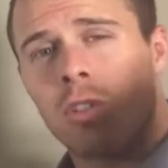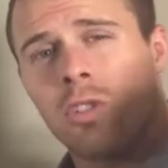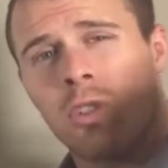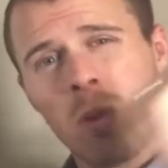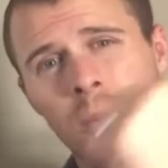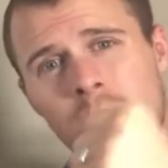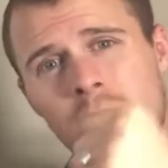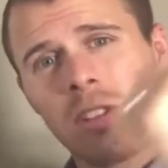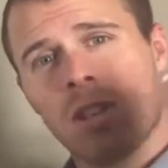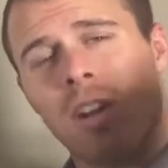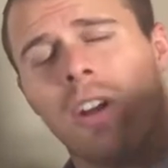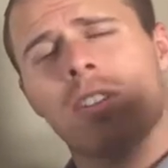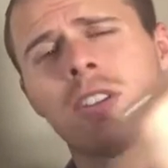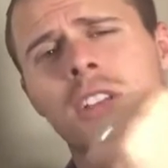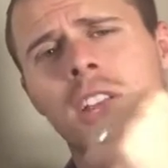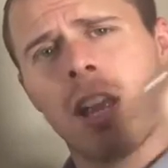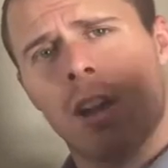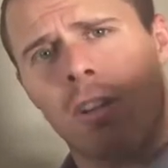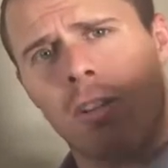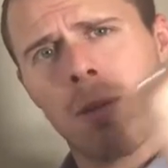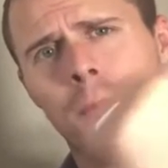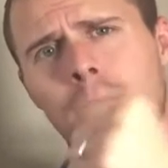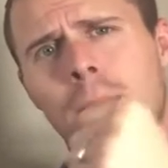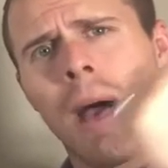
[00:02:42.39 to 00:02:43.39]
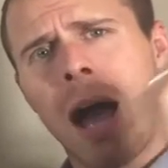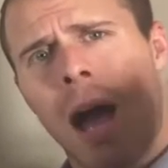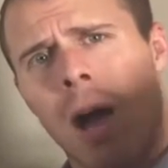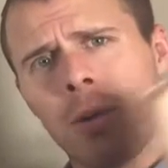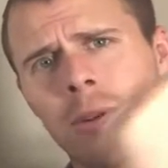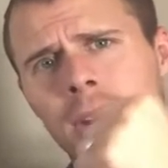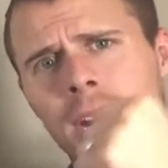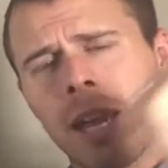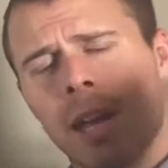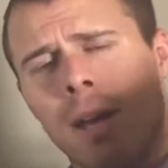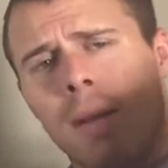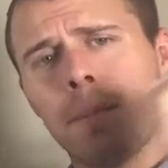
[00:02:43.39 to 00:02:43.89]
So we start to hear the
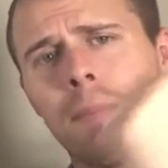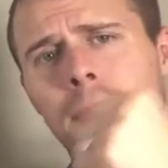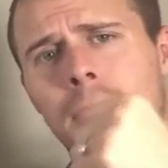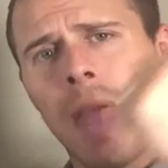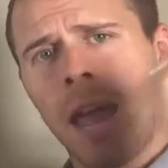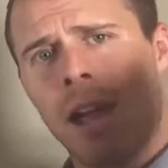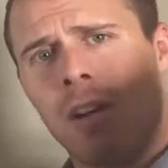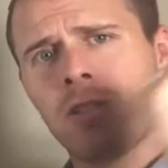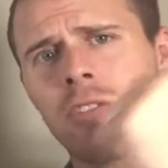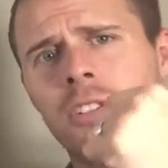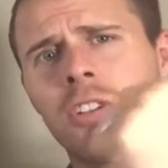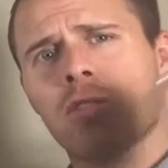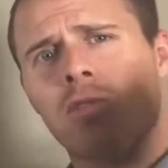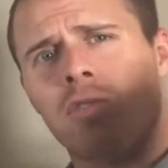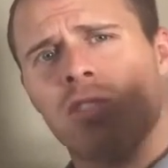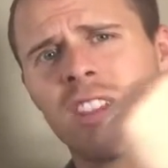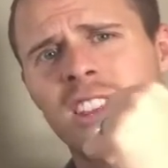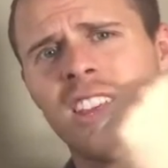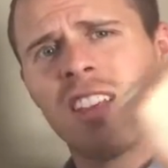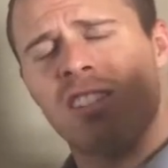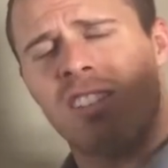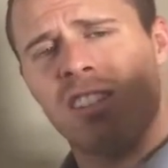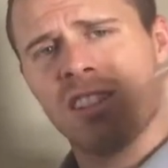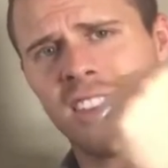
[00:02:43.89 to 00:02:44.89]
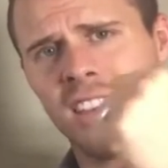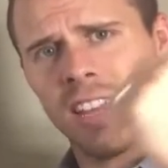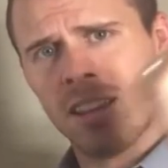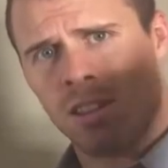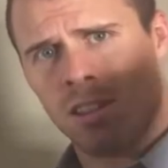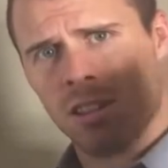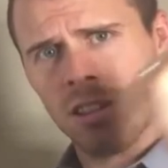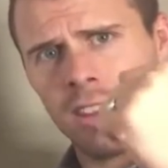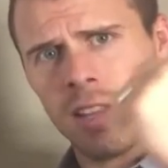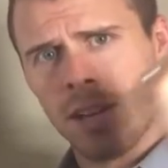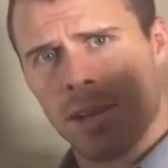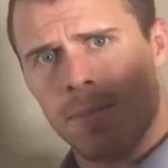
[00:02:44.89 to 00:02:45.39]
pounding, pancreas releases
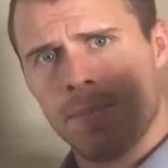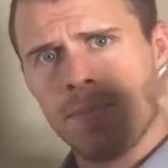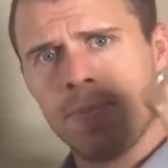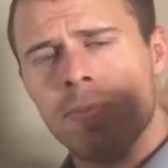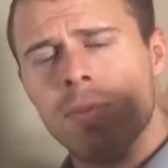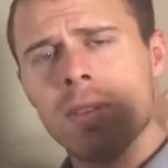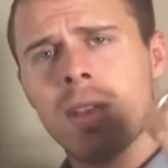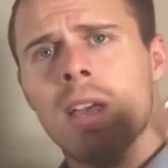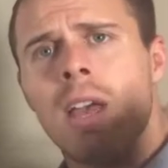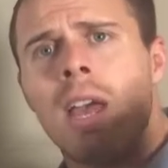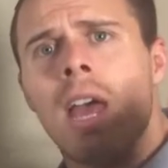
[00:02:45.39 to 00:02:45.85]
insulin,